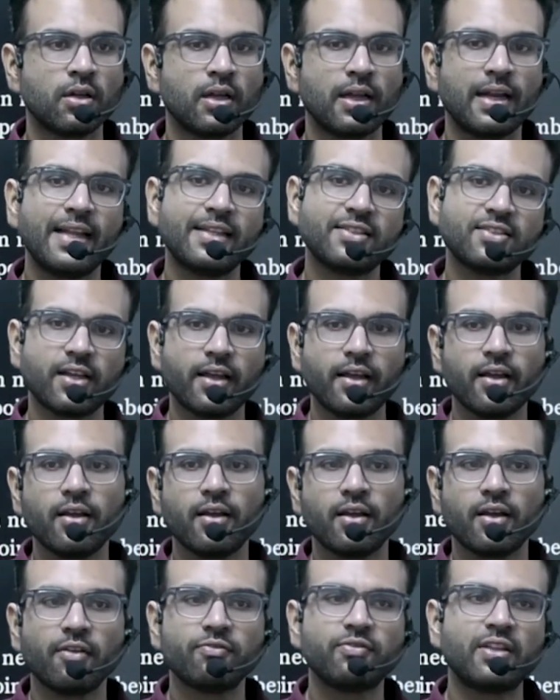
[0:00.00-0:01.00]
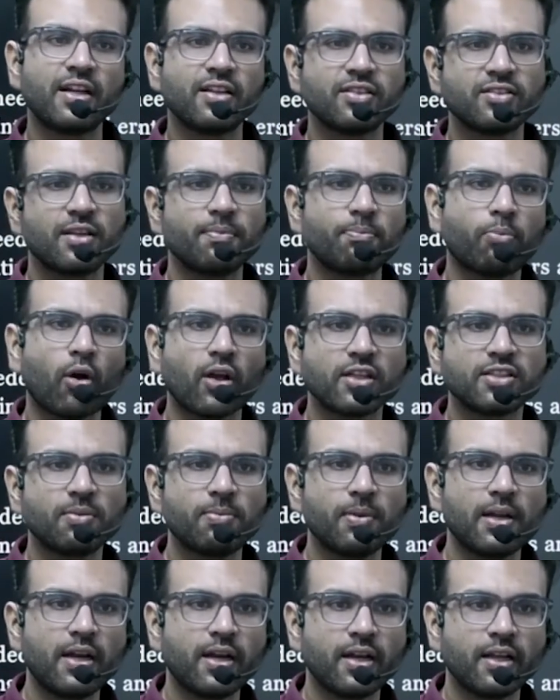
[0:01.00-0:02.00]
Let's say if there is a
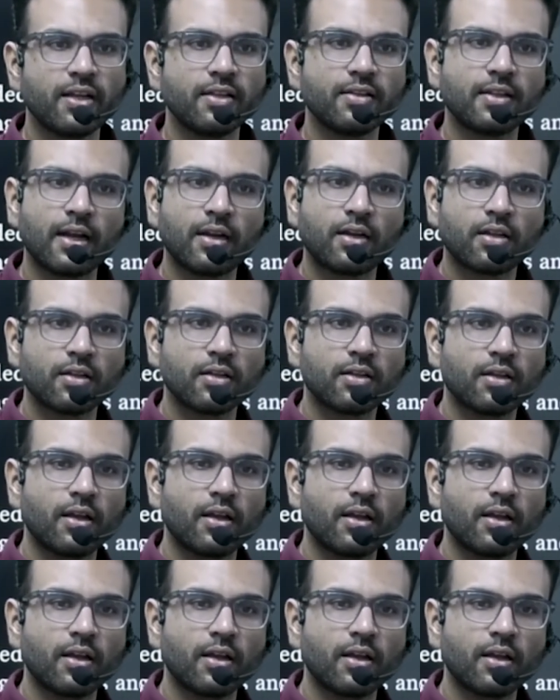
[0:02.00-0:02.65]
possibility that